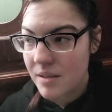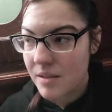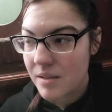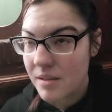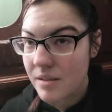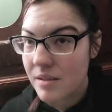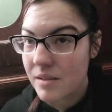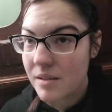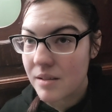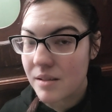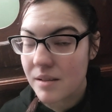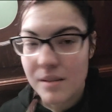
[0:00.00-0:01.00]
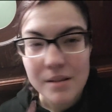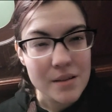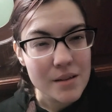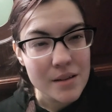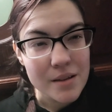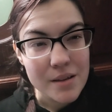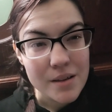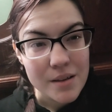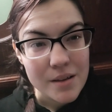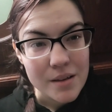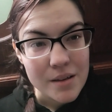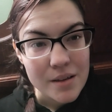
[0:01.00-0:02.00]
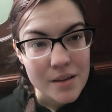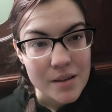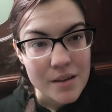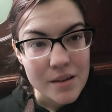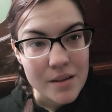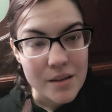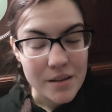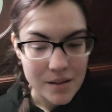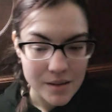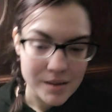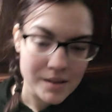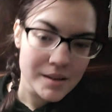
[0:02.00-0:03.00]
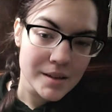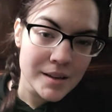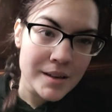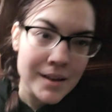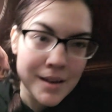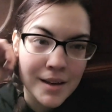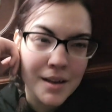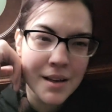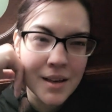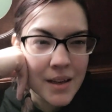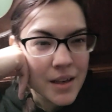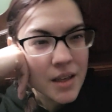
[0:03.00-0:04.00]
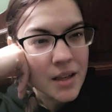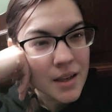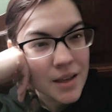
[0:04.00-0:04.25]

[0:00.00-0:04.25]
[no speech]